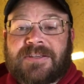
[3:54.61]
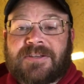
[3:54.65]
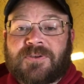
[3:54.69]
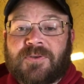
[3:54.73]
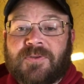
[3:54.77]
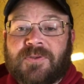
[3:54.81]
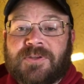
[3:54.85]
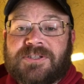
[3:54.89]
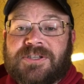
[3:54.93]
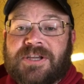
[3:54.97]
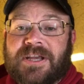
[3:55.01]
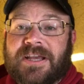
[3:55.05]
to do
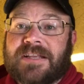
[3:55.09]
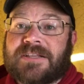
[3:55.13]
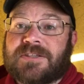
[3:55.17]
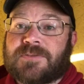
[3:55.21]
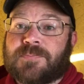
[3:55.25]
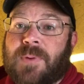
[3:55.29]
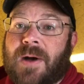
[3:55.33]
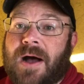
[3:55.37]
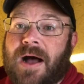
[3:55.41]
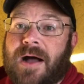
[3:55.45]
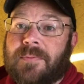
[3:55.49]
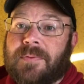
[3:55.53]
the chickens
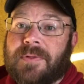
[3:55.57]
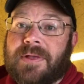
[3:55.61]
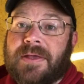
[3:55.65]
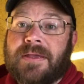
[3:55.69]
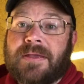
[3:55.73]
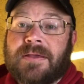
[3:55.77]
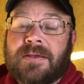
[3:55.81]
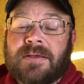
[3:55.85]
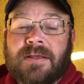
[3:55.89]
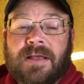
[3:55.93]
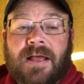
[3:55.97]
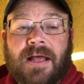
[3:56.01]

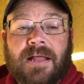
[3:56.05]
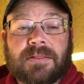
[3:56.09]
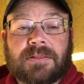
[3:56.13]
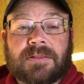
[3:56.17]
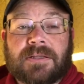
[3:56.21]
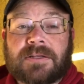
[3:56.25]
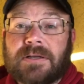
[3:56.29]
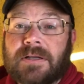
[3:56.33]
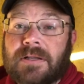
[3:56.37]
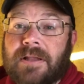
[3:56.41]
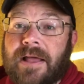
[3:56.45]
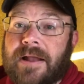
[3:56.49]
probably a
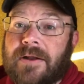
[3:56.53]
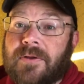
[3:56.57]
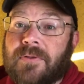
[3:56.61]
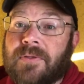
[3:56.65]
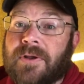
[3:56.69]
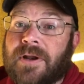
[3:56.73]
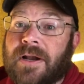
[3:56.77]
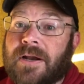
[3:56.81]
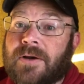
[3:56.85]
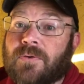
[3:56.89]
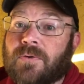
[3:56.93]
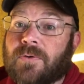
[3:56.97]
little later
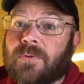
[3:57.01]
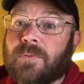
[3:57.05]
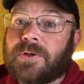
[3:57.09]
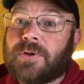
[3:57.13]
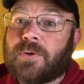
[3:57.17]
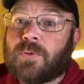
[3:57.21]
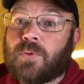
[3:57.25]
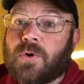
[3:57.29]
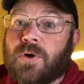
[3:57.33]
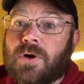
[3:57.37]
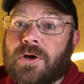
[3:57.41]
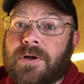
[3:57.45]
than I normally
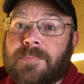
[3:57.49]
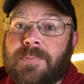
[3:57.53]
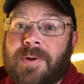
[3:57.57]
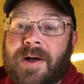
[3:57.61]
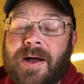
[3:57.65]
would,